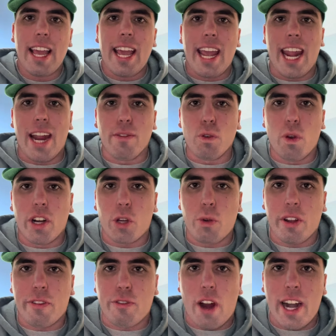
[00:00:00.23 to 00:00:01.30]
Hey everyone, a
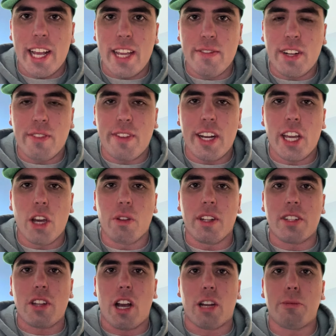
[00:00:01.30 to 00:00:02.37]
quick Friday evening video.
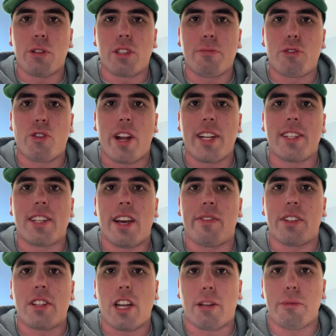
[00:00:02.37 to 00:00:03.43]
Let's talk about some trade stuff.
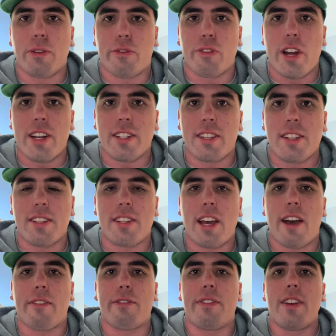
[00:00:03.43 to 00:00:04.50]
Let's talk about free agency
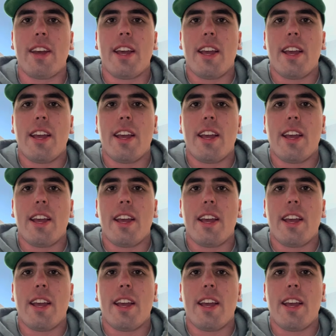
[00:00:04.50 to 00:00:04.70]
stuff.